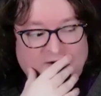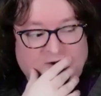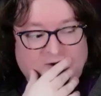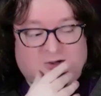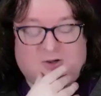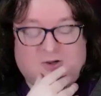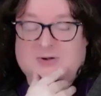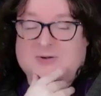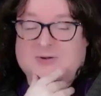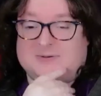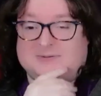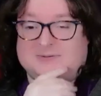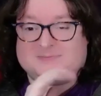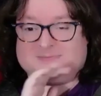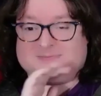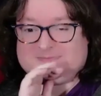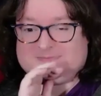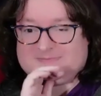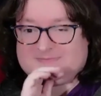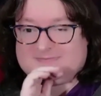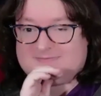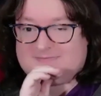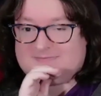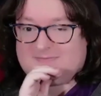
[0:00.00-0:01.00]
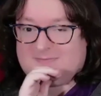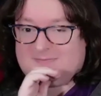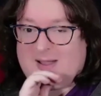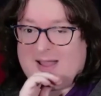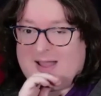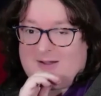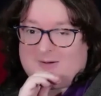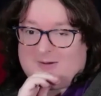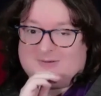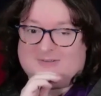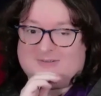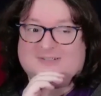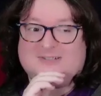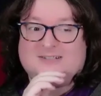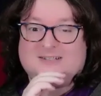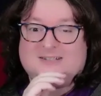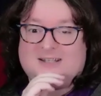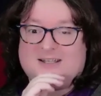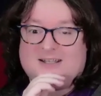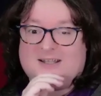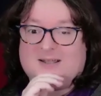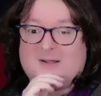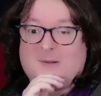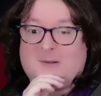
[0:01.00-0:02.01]
Cool. Well,
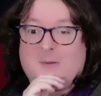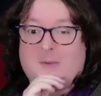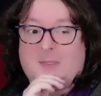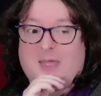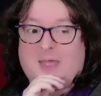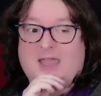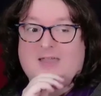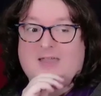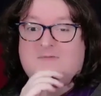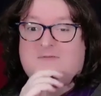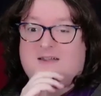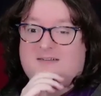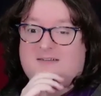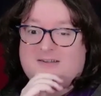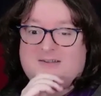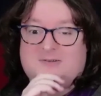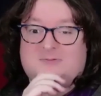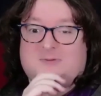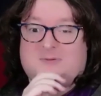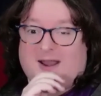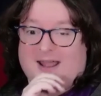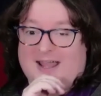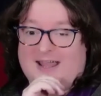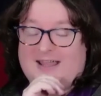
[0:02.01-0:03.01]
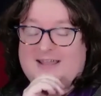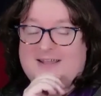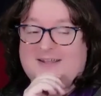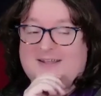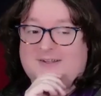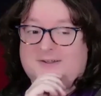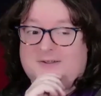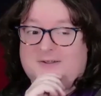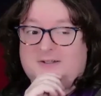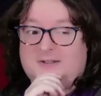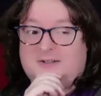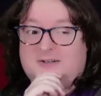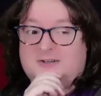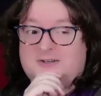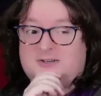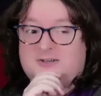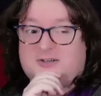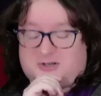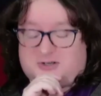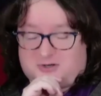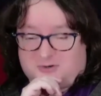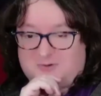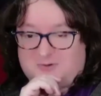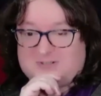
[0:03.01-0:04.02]
a very rare
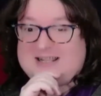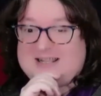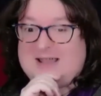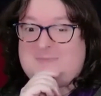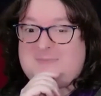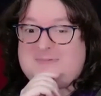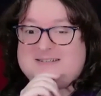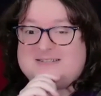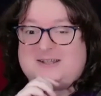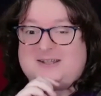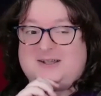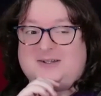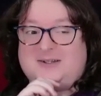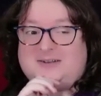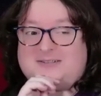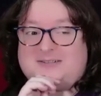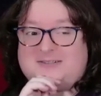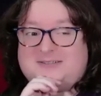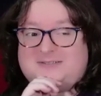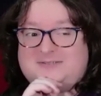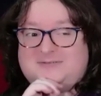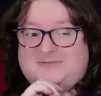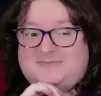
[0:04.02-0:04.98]
short episode.